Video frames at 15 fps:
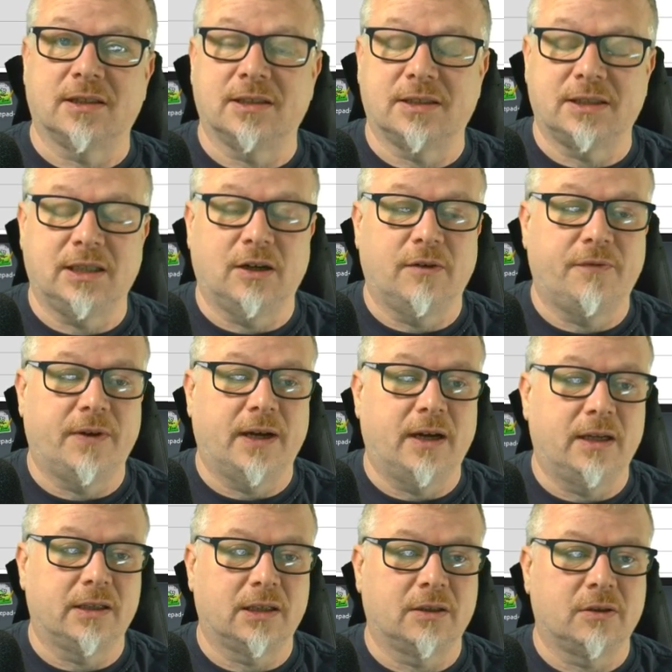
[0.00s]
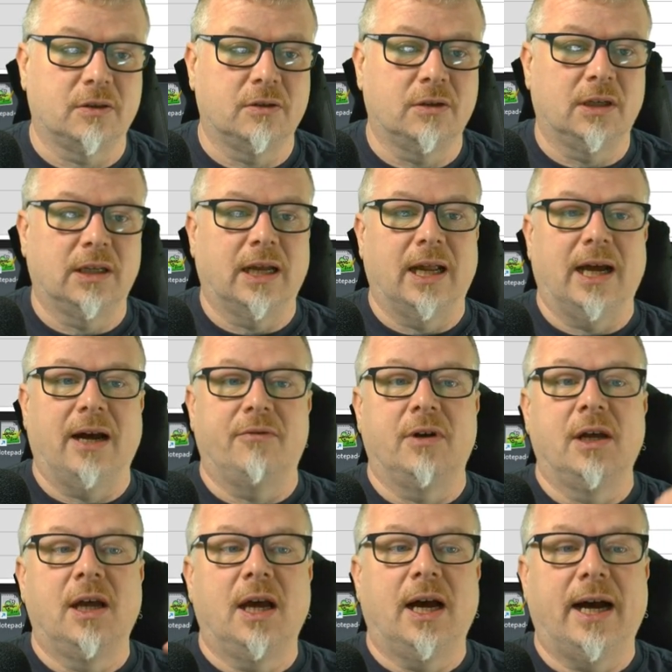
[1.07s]
and see how far it could go and how
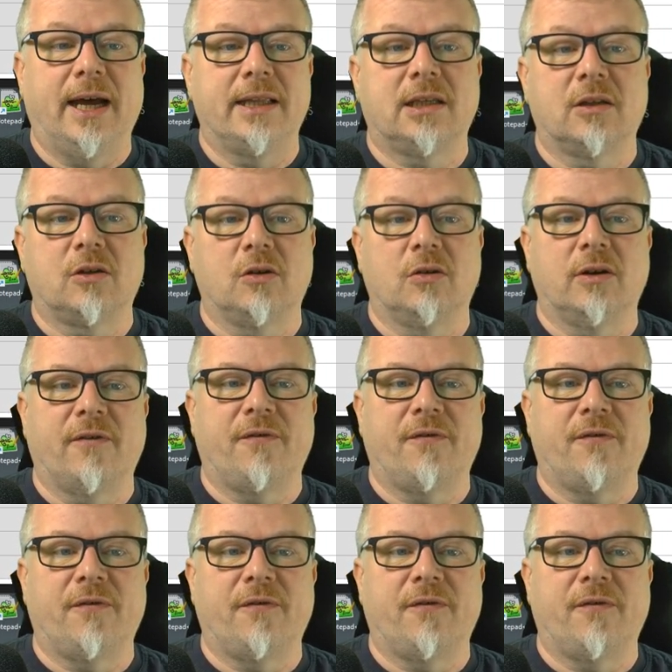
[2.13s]
high it could go.